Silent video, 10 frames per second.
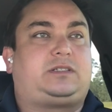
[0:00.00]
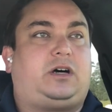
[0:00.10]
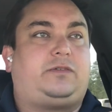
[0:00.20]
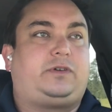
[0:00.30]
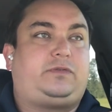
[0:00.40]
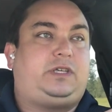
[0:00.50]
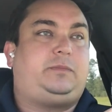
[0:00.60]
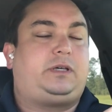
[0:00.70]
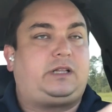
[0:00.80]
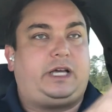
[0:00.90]
off of
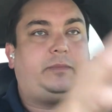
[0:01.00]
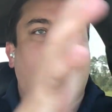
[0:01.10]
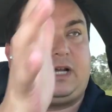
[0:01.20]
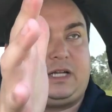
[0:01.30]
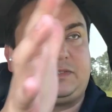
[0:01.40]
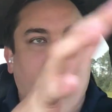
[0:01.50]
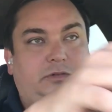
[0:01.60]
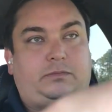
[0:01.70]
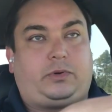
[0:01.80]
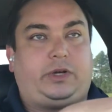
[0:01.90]
keeping labor at a
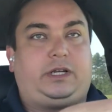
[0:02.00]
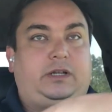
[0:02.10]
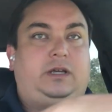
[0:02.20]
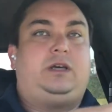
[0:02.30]
certain point,